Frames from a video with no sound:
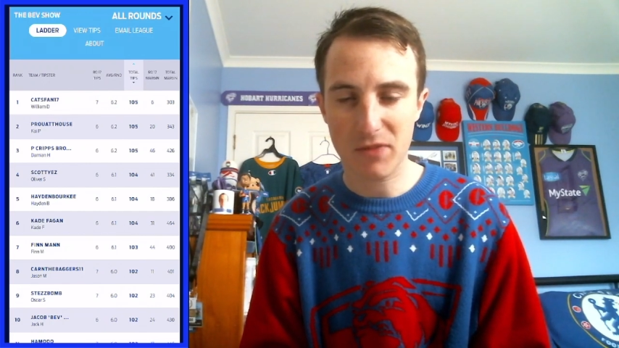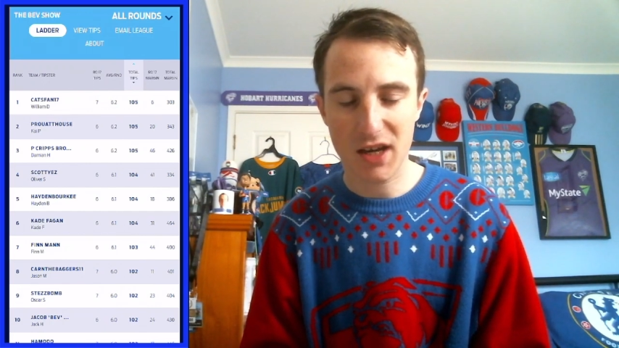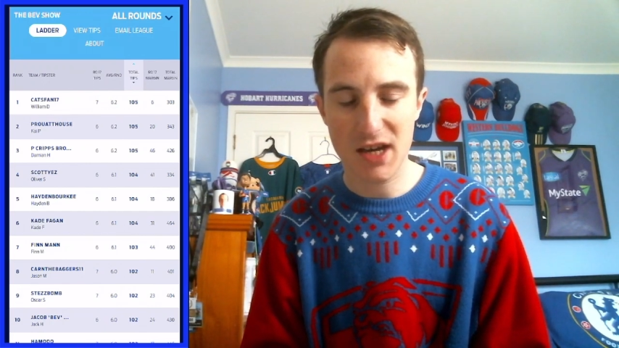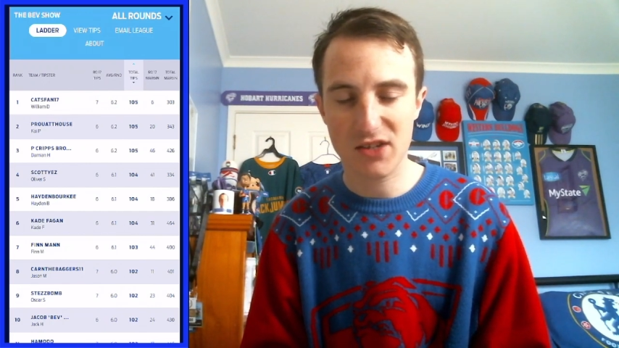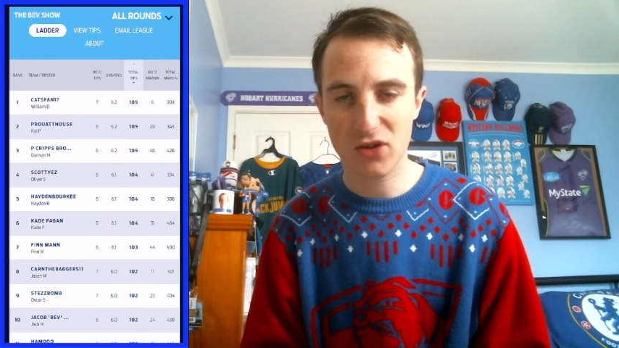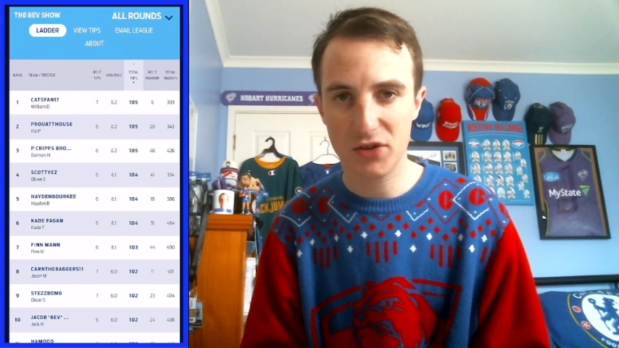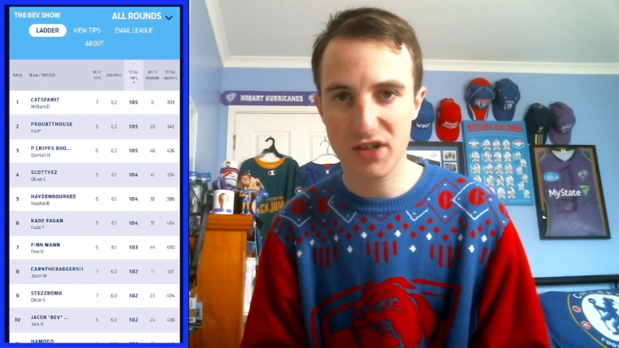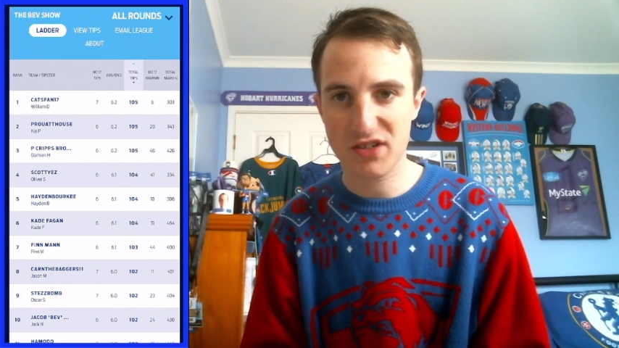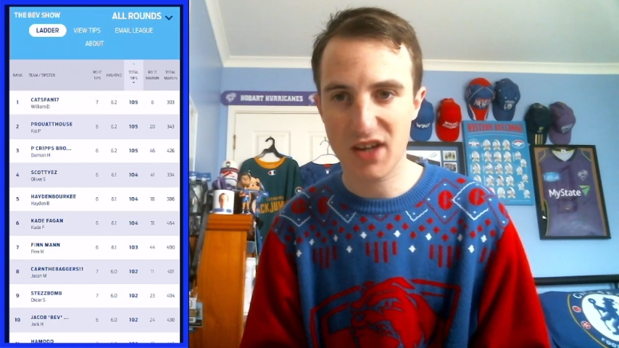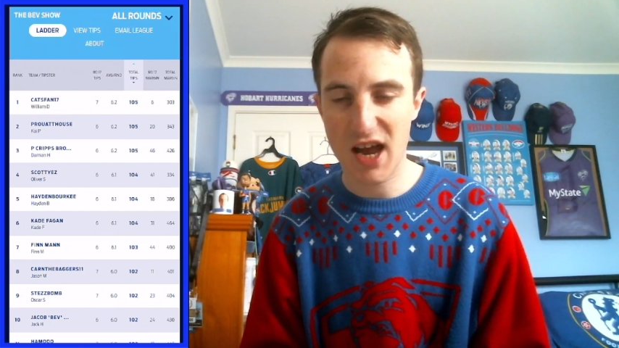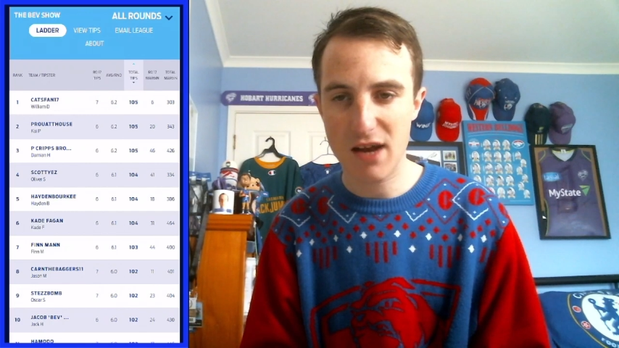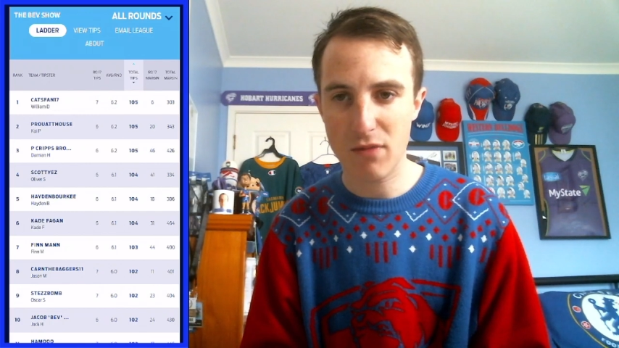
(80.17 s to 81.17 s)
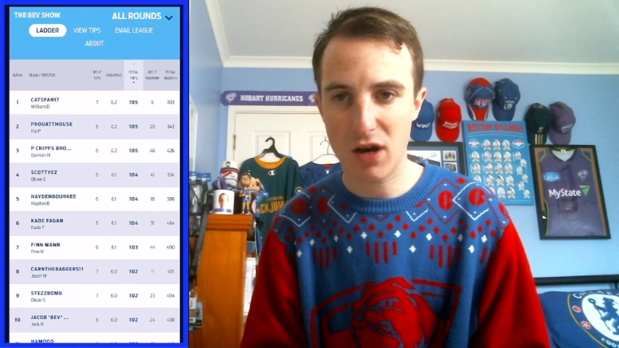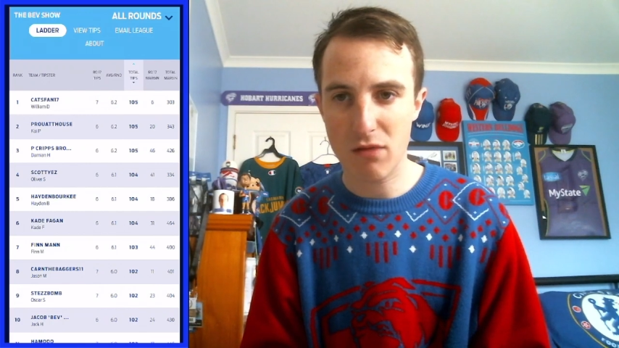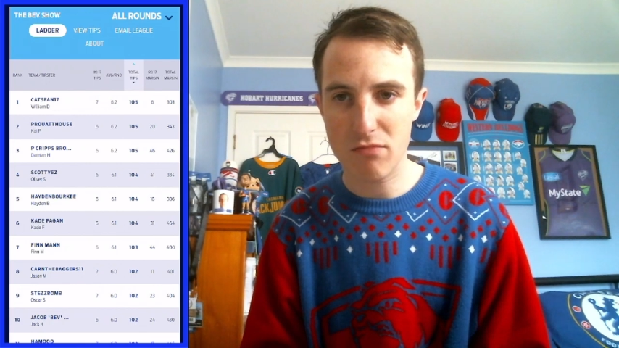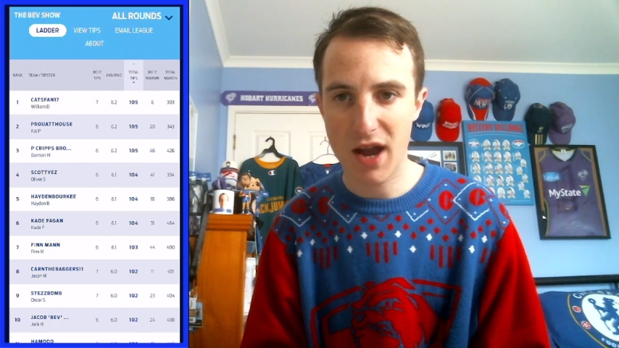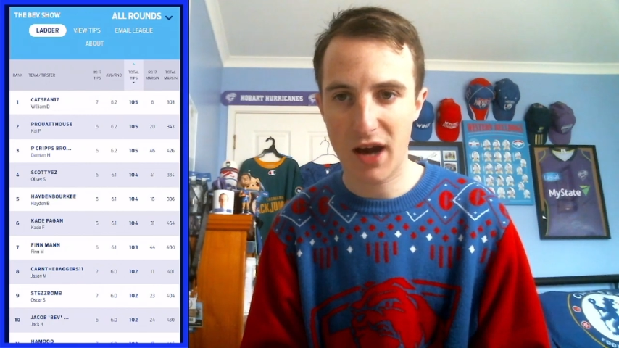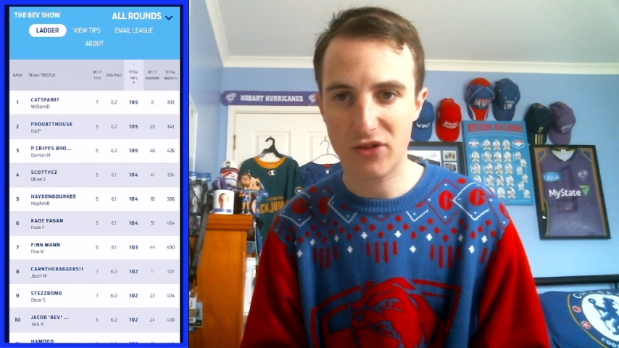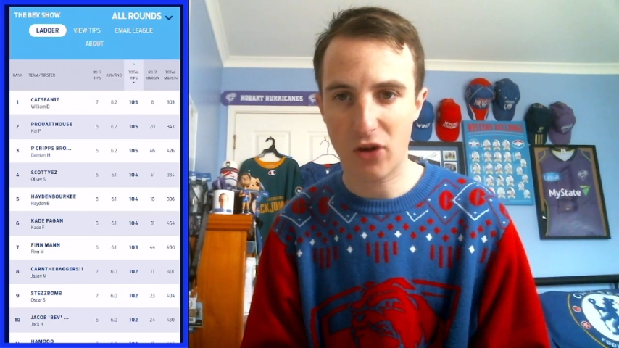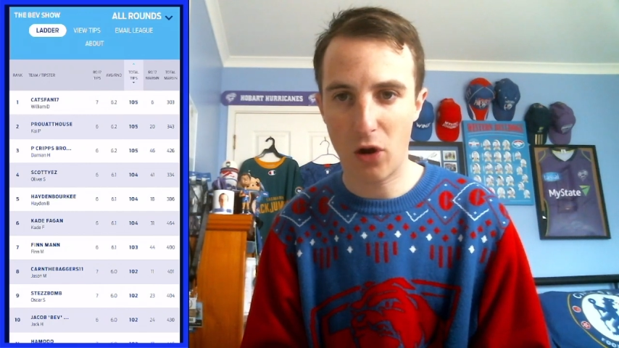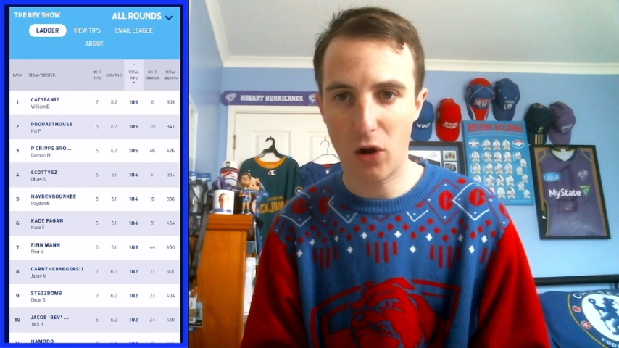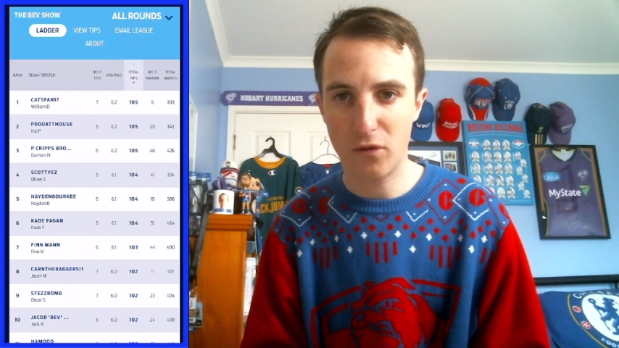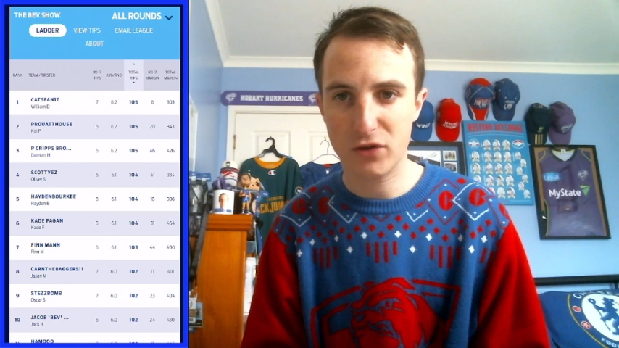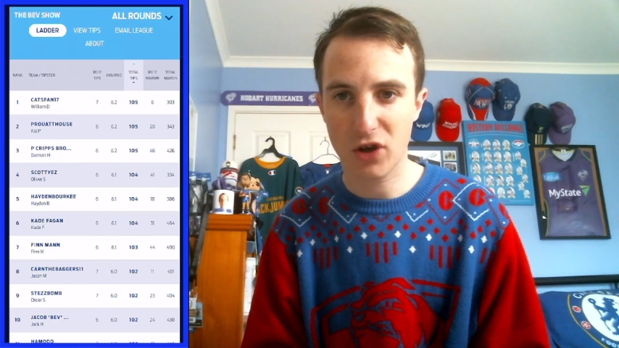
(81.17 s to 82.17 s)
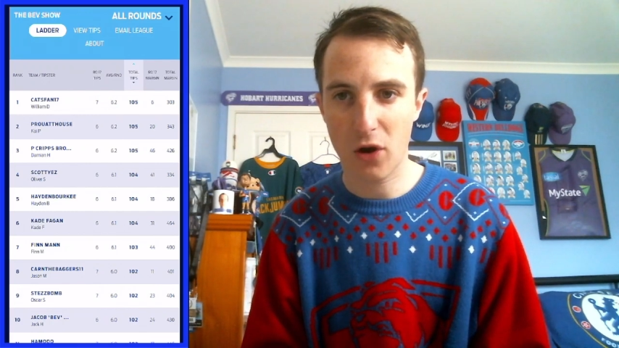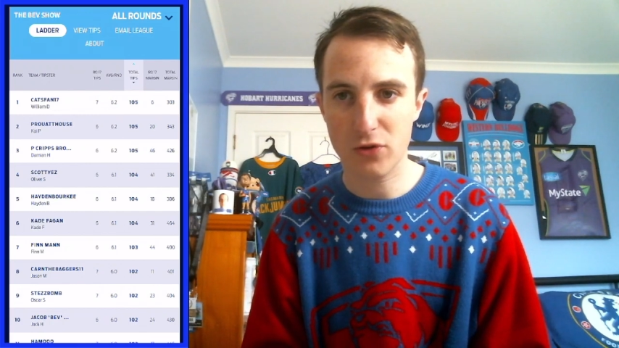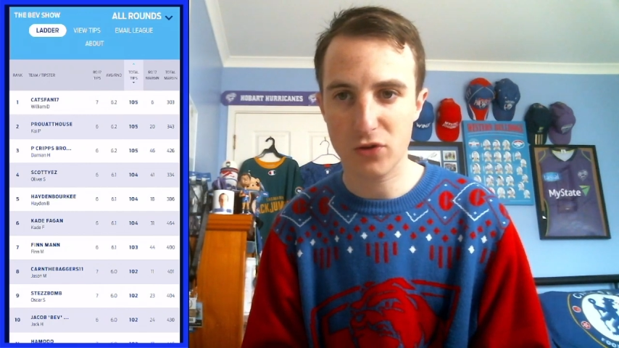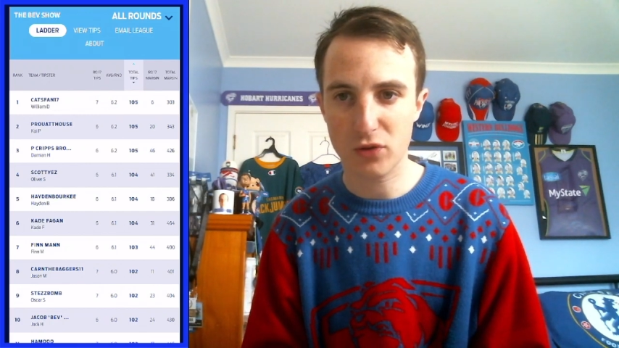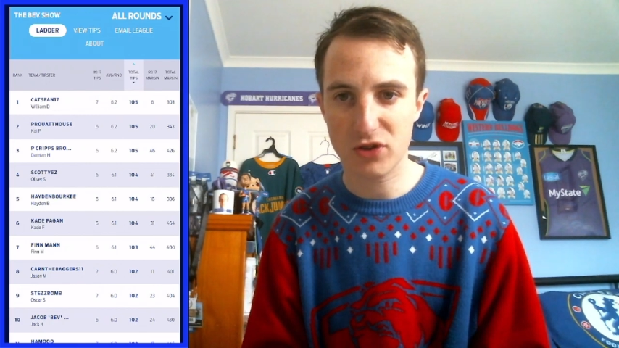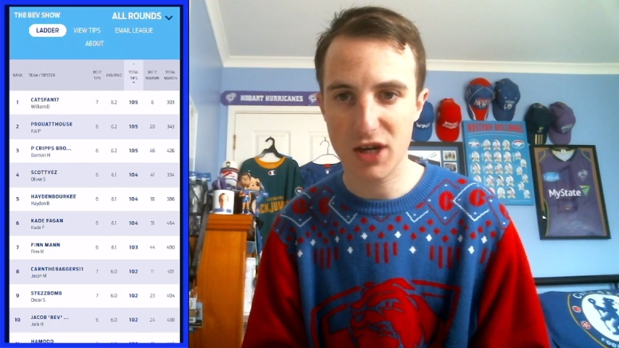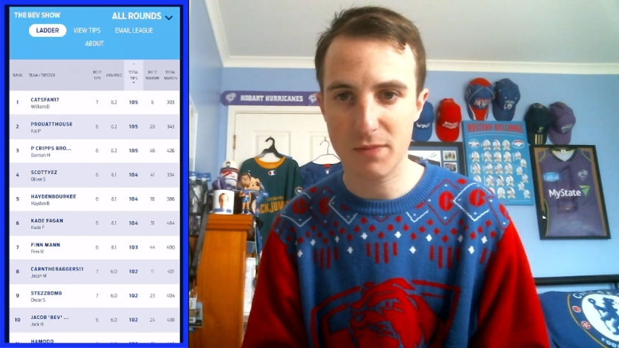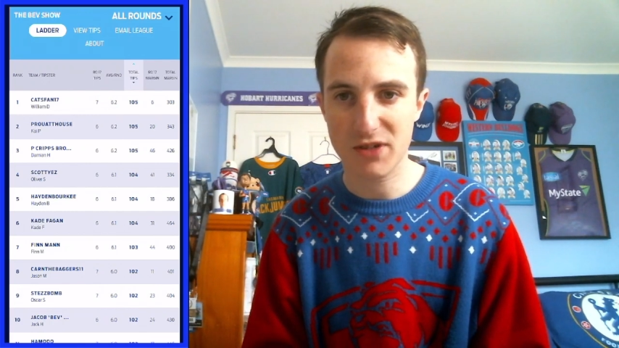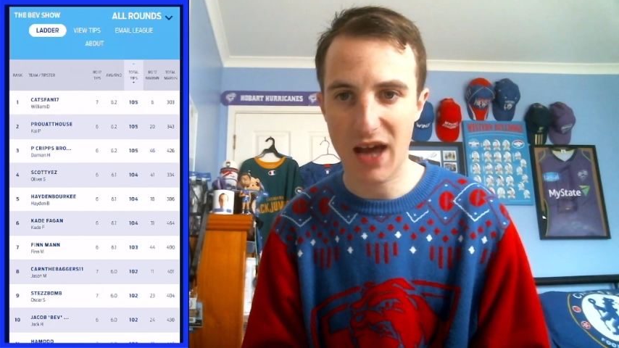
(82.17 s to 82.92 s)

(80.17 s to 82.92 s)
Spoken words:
he's on the same amount of total tips